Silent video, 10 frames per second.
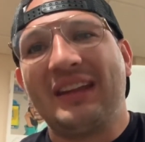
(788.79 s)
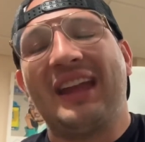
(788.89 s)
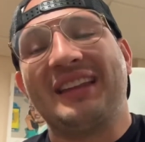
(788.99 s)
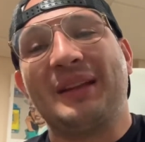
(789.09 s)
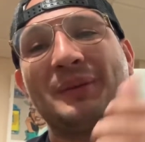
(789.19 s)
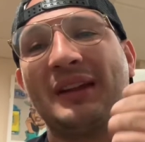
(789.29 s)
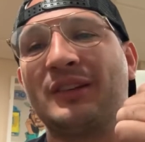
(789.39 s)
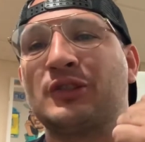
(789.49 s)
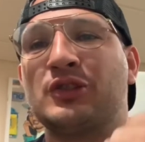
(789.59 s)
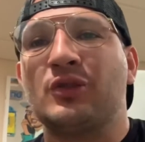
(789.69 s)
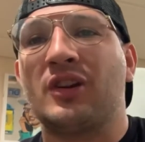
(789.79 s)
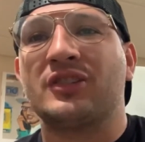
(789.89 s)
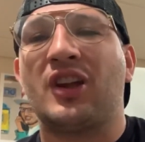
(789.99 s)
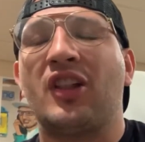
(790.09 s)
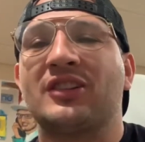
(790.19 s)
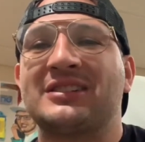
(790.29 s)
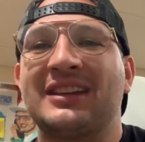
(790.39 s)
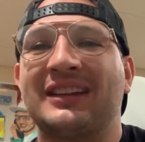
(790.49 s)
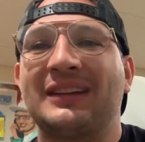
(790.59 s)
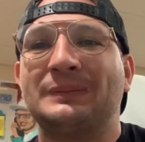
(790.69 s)
Ended up getting a $200
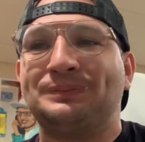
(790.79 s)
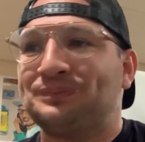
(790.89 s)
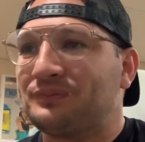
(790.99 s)
ticket,